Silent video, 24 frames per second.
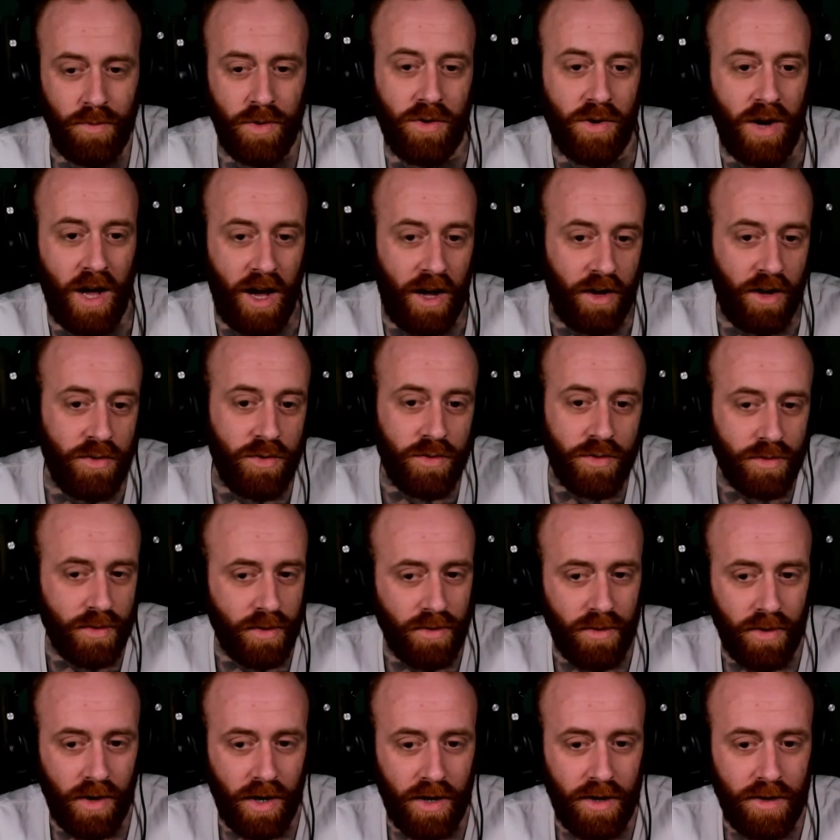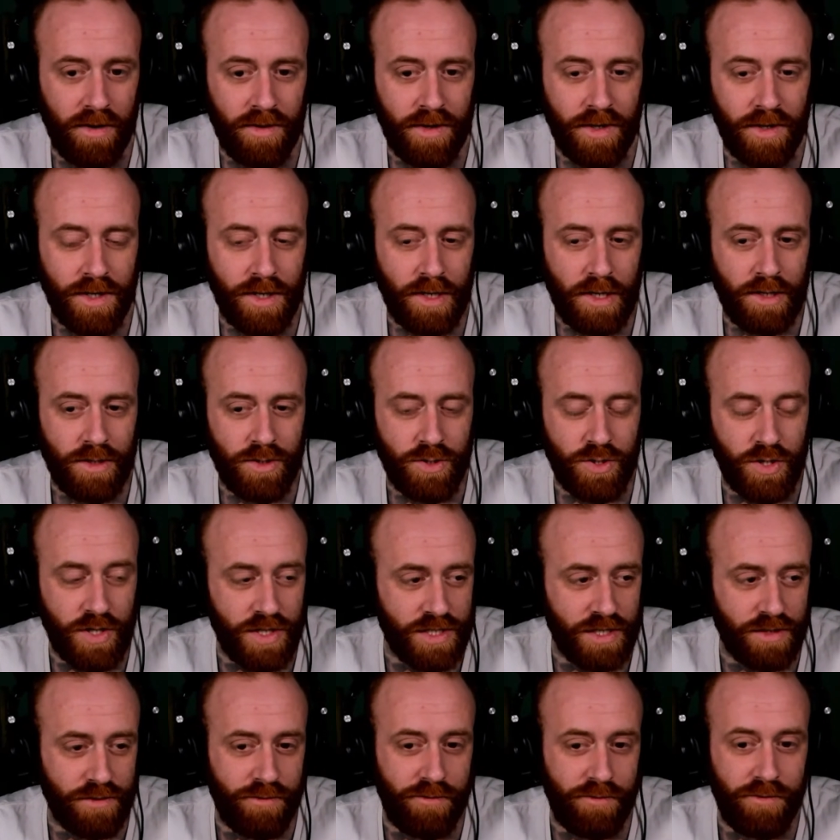are not under the law.
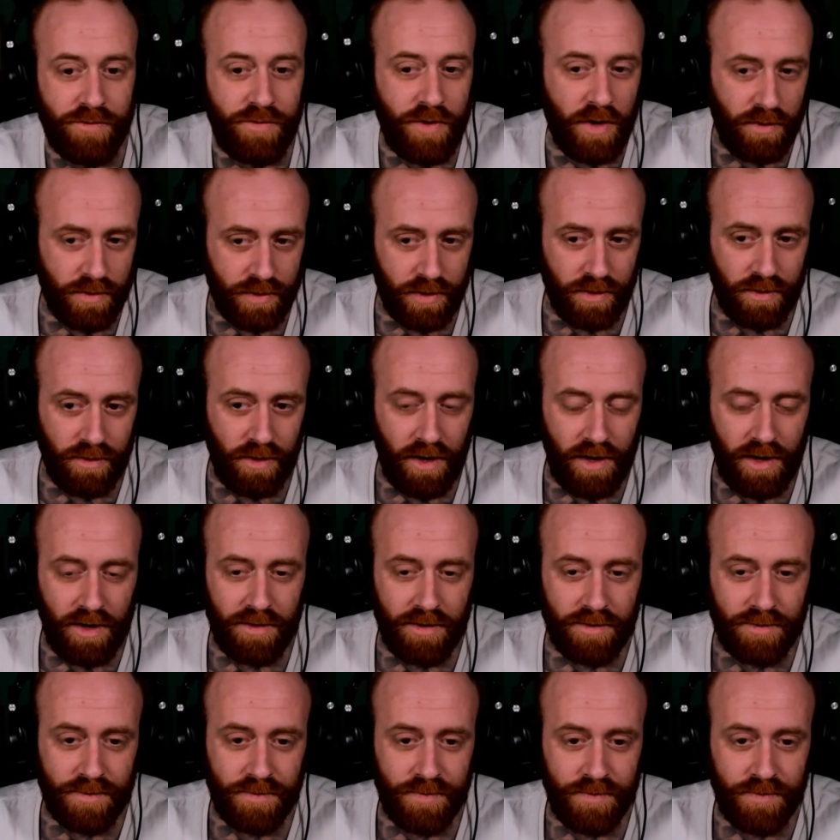Jesus fulfilled the law.